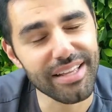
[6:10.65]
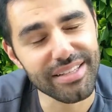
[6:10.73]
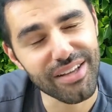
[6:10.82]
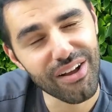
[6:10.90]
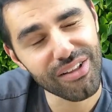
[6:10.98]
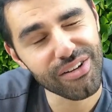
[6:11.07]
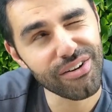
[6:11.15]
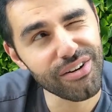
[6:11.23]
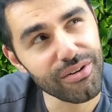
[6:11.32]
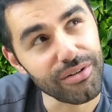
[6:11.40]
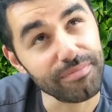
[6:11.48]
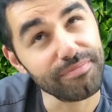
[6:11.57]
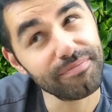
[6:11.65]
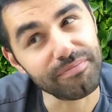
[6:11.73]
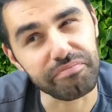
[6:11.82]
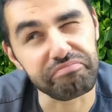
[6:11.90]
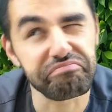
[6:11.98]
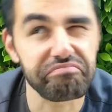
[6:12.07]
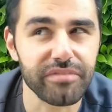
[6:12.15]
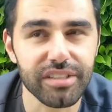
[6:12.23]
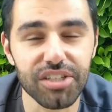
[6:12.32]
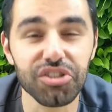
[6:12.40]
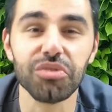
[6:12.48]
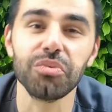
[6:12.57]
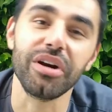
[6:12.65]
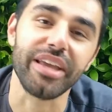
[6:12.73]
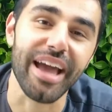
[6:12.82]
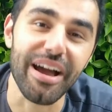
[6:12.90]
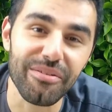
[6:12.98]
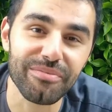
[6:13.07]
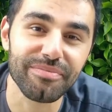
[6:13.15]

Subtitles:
and call it our own. This should work out.